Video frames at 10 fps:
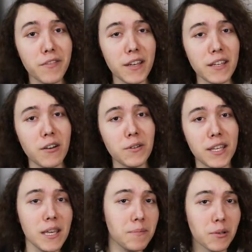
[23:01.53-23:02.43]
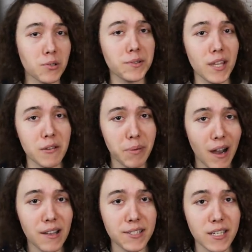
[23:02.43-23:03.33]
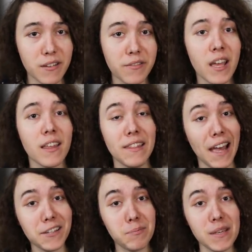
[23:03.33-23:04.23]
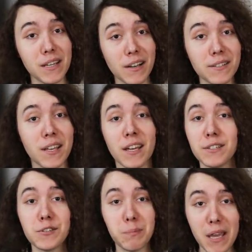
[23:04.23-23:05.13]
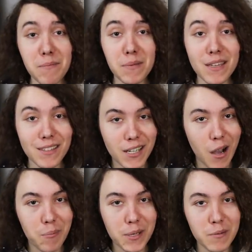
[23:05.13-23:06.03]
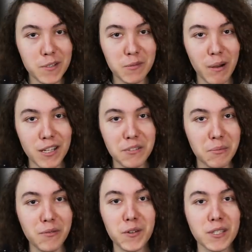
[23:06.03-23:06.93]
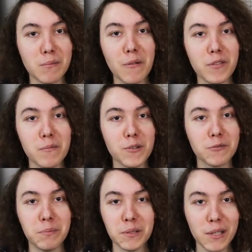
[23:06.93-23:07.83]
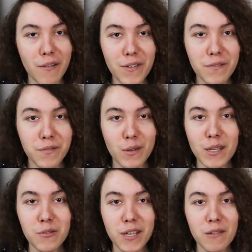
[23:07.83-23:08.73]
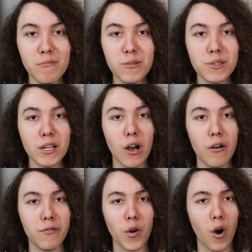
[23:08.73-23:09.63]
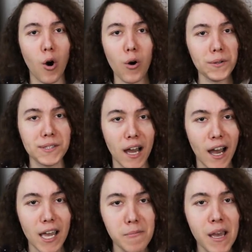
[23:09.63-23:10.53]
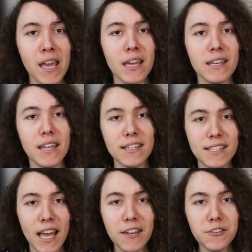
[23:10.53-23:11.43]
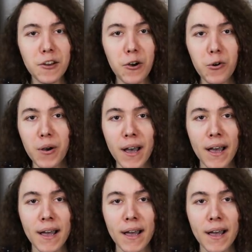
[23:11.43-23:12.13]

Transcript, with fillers: video to keep the whole thing positive. That's because, despite being the company responsible for some of the most beloved video game music of all time, Nintendo...